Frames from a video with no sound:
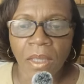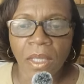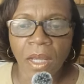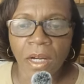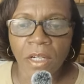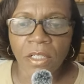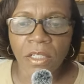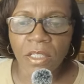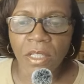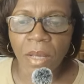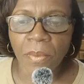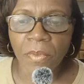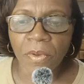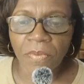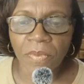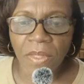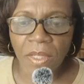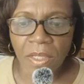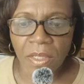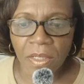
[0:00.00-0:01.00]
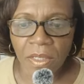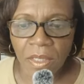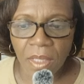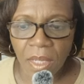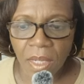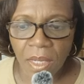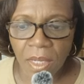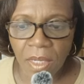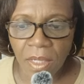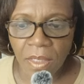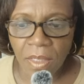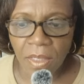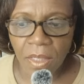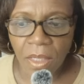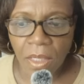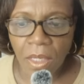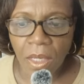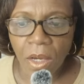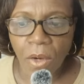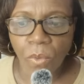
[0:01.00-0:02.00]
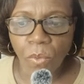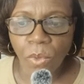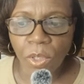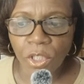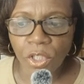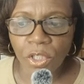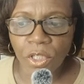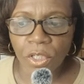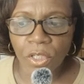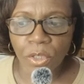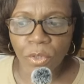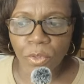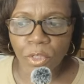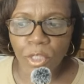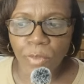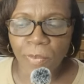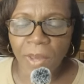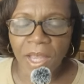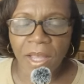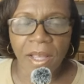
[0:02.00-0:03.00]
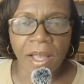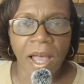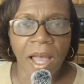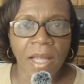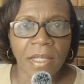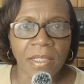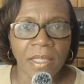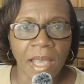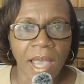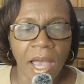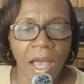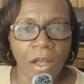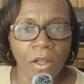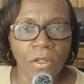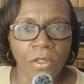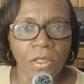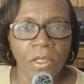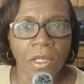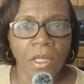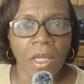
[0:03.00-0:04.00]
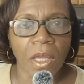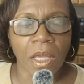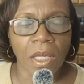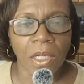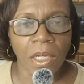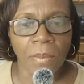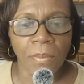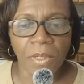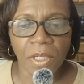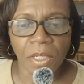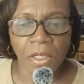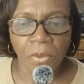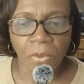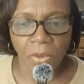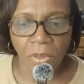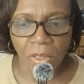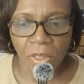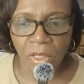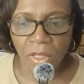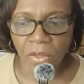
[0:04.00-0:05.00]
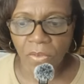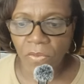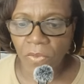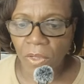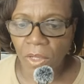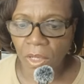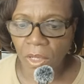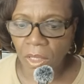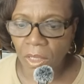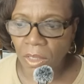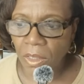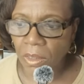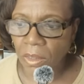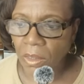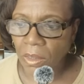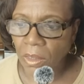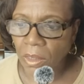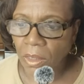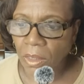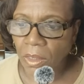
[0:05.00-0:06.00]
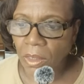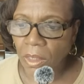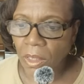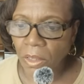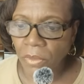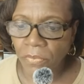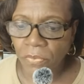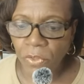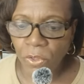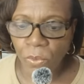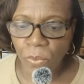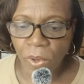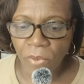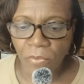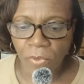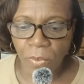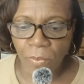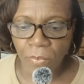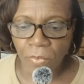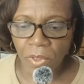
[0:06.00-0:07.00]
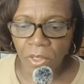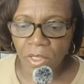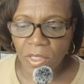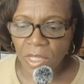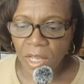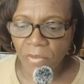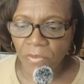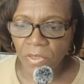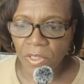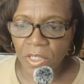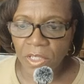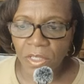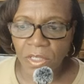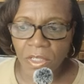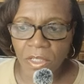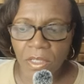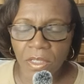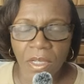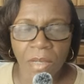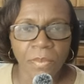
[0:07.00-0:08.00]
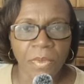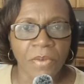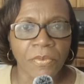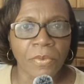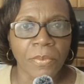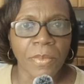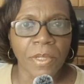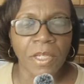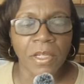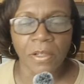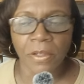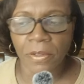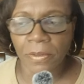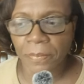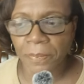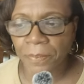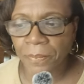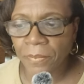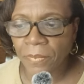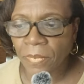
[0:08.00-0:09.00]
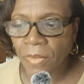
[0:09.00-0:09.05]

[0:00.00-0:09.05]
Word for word: There are some of these things which disrespect God's house, and I'm going to give uh, a few of them because I've listed some of them here.